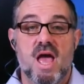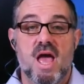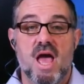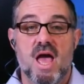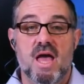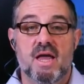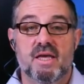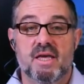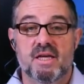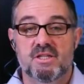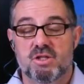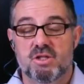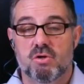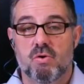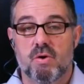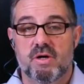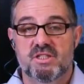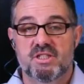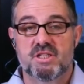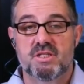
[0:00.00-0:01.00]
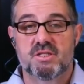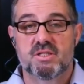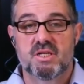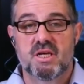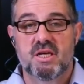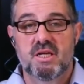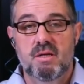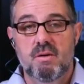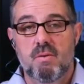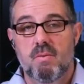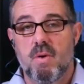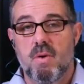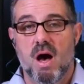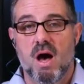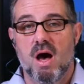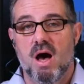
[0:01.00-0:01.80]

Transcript: and get your questions in.